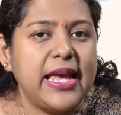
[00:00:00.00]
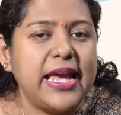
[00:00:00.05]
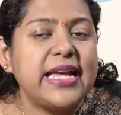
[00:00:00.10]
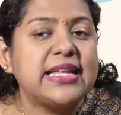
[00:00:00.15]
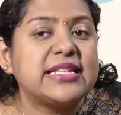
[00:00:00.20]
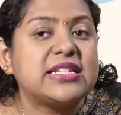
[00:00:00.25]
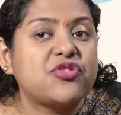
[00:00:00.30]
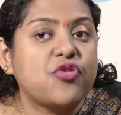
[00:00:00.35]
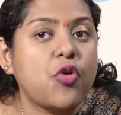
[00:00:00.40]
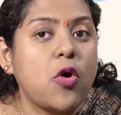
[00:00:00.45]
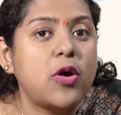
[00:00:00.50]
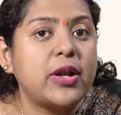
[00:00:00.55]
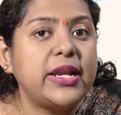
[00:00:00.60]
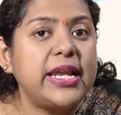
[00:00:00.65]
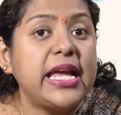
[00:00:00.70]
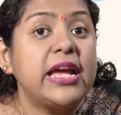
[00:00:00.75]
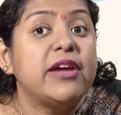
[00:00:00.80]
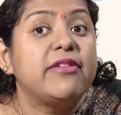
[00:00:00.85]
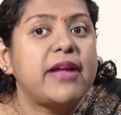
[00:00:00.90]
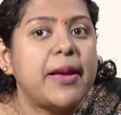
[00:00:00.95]
is
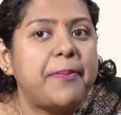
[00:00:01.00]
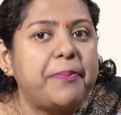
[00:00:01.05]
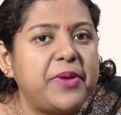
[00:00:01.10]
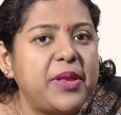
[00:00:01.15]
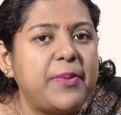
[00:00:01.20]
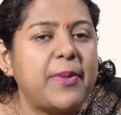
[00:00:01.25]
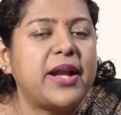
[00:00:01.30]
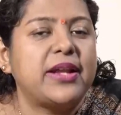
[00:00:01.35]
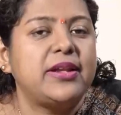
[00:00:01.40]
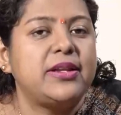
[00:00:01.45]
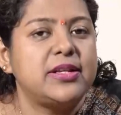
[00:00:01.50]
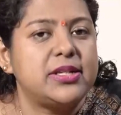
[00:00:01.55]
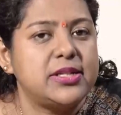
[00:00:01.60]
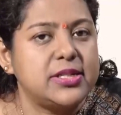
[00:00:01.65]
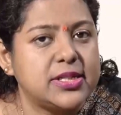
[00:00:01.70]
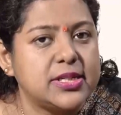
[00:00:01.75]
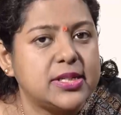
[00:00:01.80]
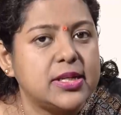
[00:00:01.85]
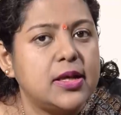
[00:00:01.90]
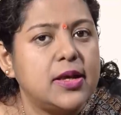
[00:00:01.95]
strongly
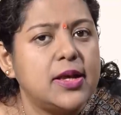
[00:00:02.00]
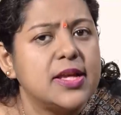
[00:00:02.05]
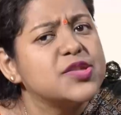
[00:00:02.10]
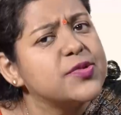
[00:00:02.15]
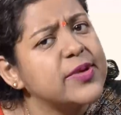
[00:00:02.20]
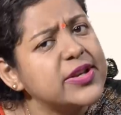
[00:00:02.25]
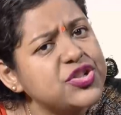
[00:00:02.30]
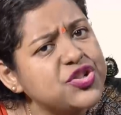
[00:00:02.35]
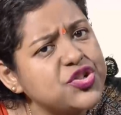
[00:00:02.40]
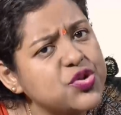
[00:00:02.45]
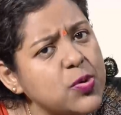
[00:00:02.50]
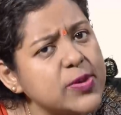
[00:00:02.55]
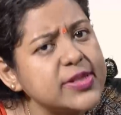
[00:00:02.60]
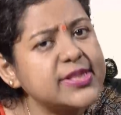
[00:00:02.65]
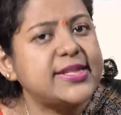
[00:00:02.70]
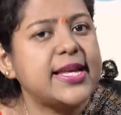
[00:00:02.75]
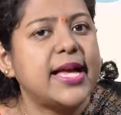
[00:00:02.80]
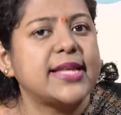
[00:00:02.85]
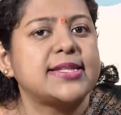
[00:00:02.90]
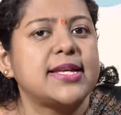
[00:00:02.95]
reprimanded. So it
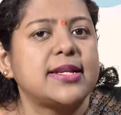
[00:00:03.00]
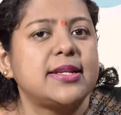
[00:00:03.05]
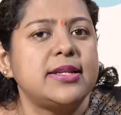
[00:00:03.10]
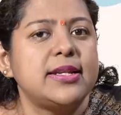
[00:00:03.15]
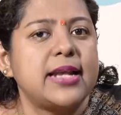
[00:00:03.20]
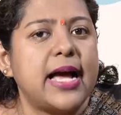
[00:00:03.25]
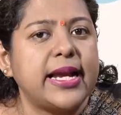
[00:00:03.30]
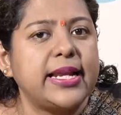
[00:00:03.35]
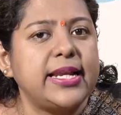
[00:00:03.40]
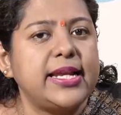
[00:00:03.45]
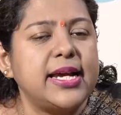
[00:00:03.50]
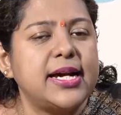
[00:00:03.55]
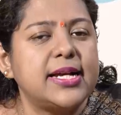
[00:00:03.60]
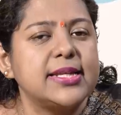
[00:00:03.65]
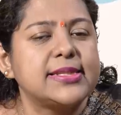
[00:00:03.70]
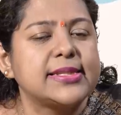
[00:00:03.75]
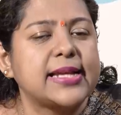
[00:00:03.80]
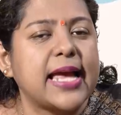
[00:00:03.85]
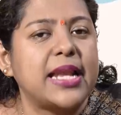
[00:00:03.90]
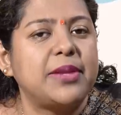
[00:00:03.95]
shows that certain
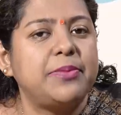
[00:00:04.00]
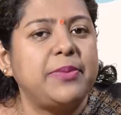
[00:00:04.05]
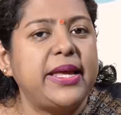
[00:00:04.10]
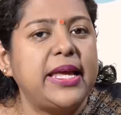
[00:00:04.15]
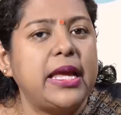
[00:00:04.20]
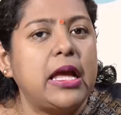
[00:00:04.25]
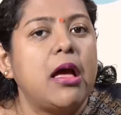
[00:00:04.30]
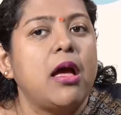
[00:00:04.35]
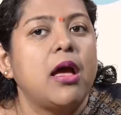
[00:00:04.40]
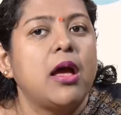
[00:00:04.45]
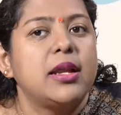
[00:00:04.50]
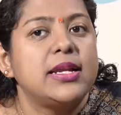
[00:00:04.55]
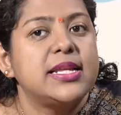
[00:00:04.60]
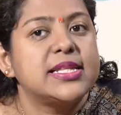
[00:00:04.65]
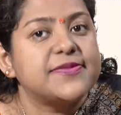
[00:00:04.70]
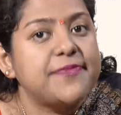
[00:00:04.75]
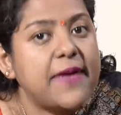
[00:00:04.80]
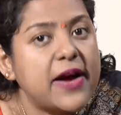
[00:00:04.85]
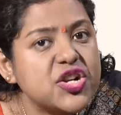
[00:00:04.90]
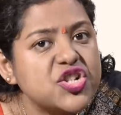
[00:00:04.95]
ideas can be
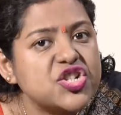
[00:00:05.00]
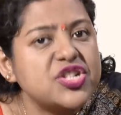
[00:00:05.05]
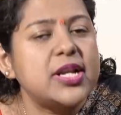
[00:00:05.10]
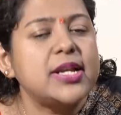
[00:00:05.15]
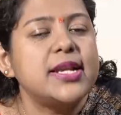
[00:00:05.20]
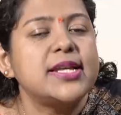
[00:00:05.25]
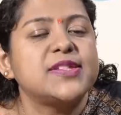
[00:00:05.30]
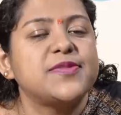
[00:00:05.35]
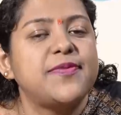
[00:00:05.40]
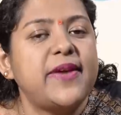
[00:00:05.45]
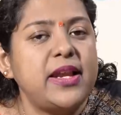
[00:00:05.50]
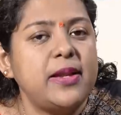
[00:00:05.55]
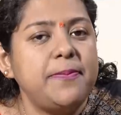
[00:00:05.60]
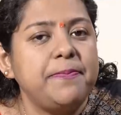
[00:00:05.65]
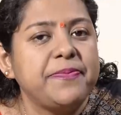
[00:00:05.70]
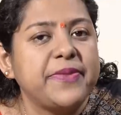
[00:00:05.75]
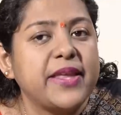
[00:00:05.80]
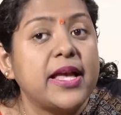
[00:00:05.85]
dysfunctional as well.